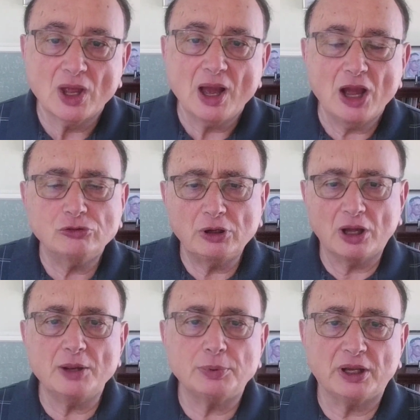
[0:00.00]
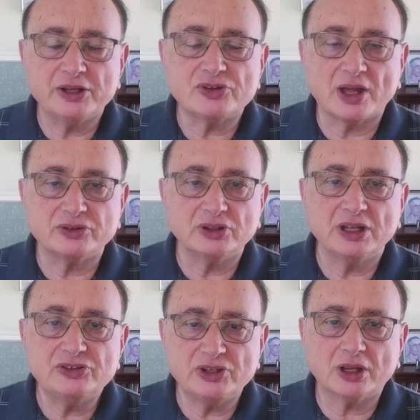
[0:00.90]
How reliable is that?
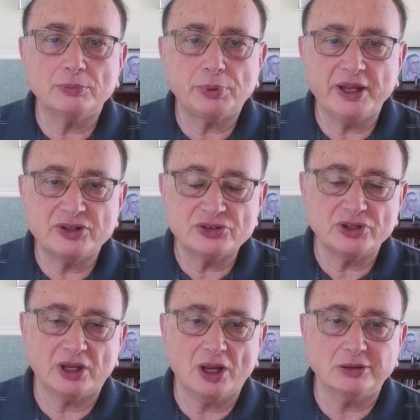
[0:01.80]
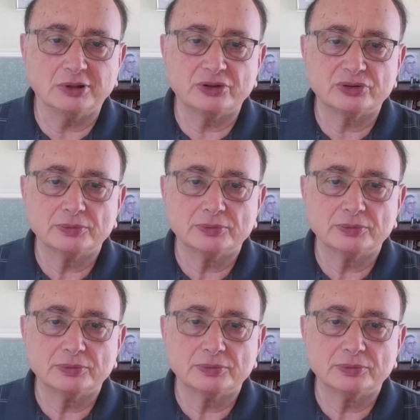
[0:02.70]
Is it complete? Is it current?